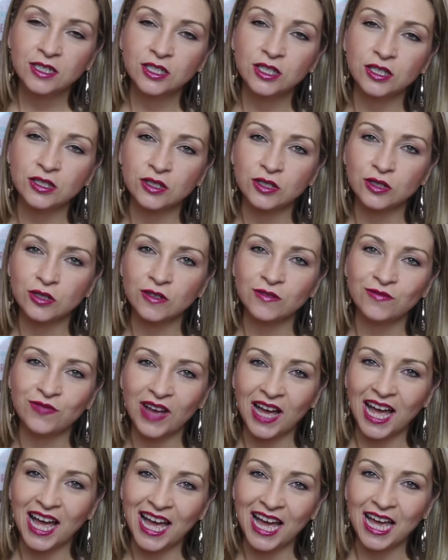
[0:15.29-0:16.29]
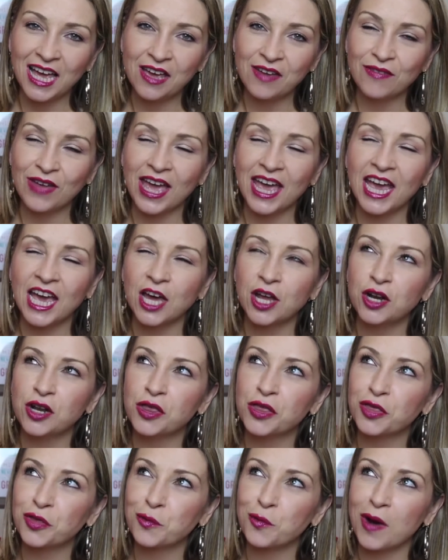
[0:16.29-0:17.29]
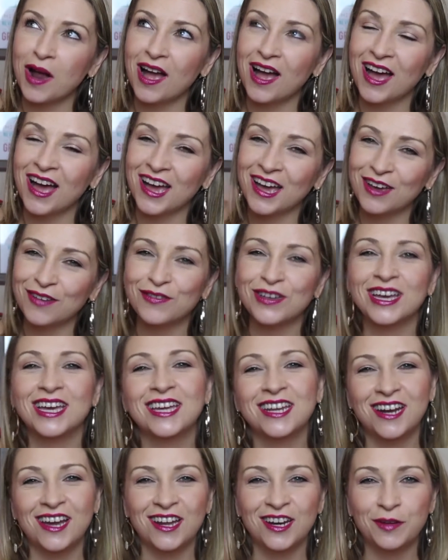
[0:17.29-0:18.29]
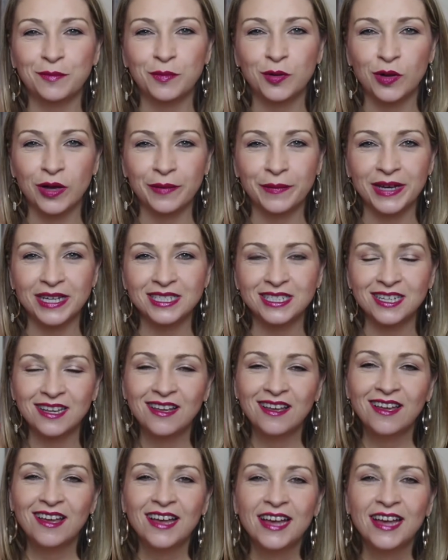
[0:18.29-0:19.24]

to survive and thrive in unemployment.